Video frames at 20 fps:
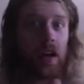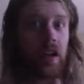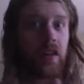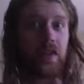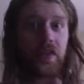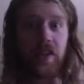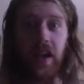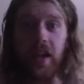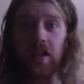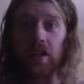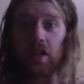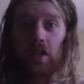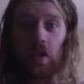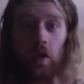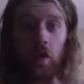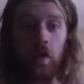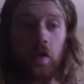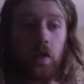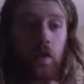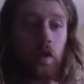That's
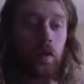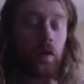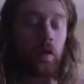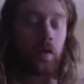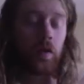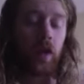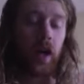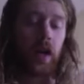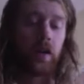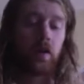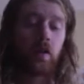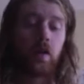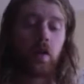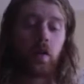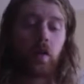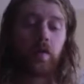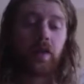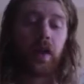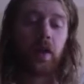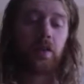so cool. I don't know
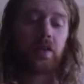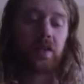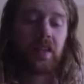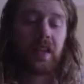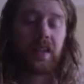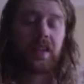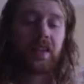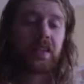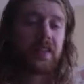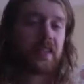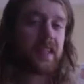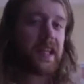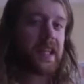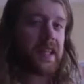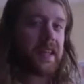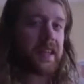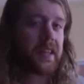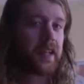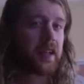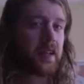if that was like the
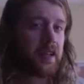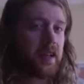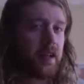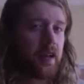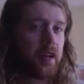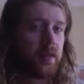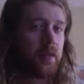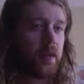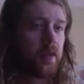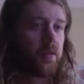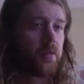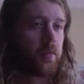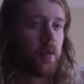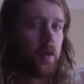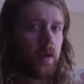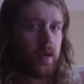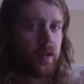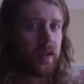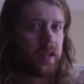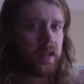State Theater of
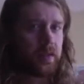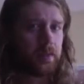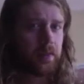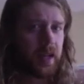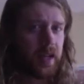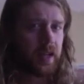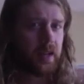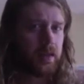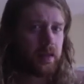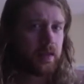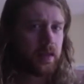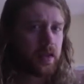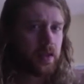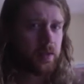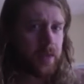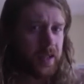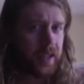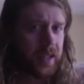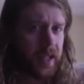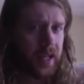Portland, Maine
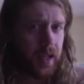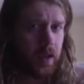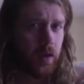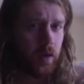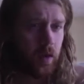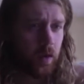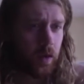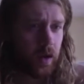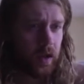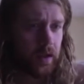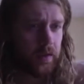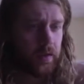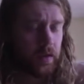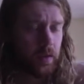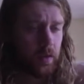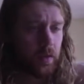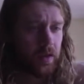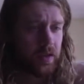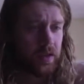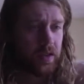doing that, or if it
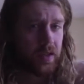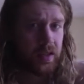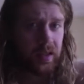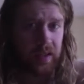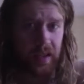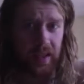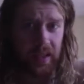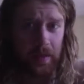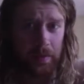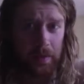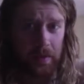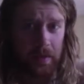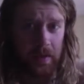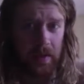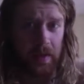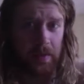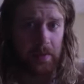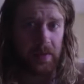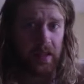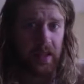was Sleep
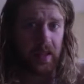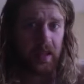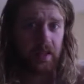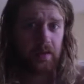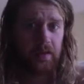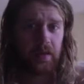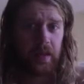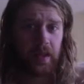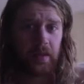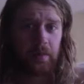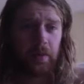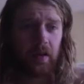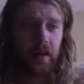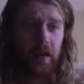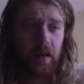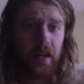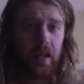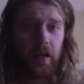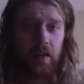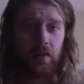themselves, like part
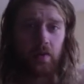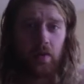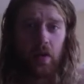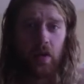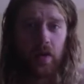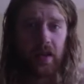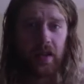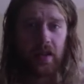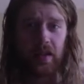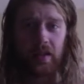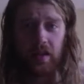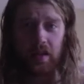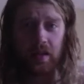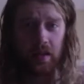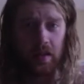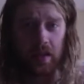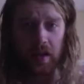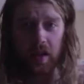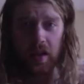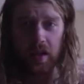of their roadies
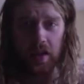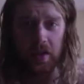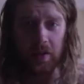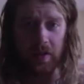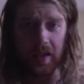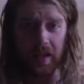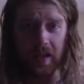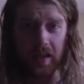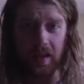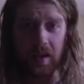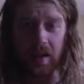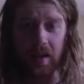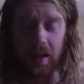doing it.